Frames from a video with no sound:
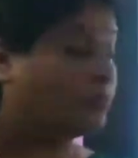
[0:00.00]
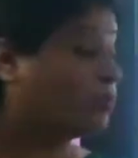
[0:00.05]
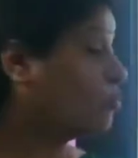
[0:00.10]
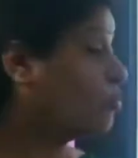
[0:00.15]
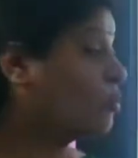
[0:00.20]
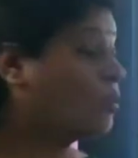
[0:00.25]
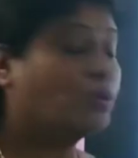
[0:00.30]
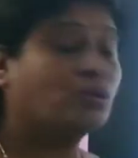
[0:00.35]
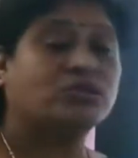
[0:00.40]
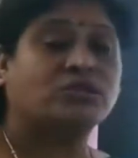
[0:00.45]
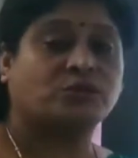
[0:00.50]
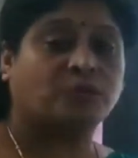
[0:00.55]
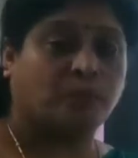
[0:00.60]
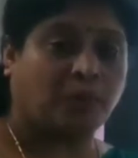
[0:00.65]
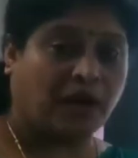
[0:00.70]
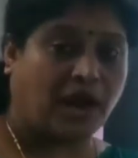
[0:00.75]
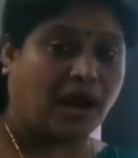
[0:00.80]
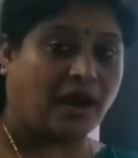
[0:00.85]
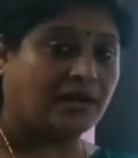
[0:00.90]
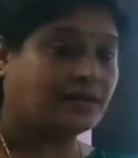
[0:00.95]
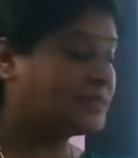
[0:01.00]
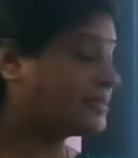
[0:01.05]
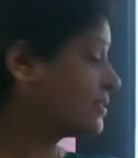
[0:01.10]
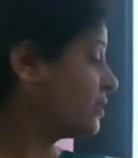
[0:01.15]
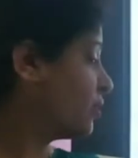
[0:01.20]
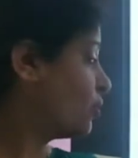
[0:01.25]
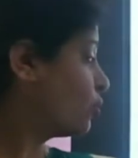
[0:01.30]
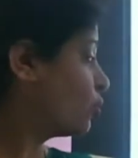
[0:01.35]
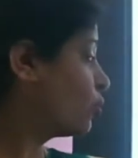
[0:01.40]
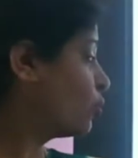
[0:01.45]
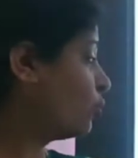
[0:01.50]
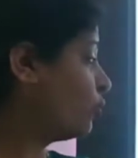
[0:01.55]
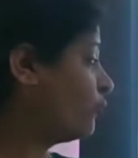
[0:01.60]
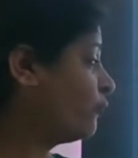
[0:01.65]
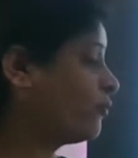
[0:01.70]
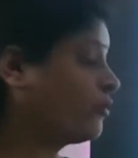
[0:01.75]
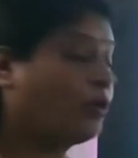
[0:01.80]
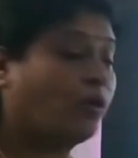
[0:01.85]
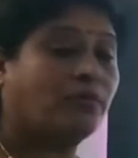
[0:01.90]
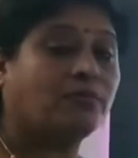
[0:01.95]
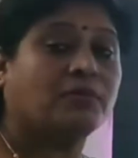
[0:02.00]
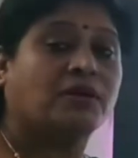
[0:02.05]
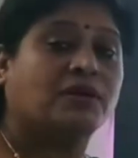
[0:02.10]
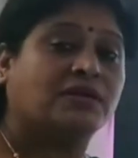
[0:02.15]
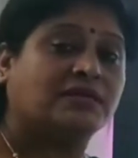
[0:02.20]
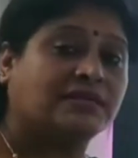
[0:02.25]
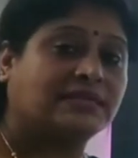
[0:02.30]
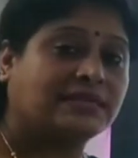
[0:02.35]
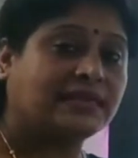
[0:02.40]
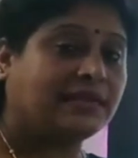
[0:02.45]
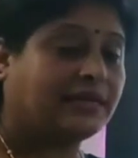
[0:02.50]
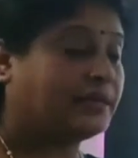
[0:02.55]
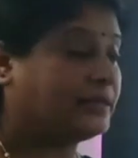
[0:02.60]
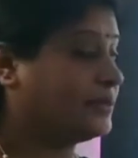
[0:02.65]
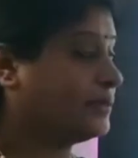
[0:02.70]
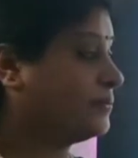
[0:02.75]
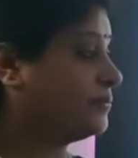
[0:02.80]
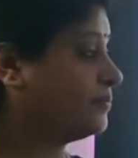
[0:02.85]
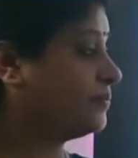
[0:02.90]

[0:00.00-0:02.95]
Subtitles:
Most plants grow from seed.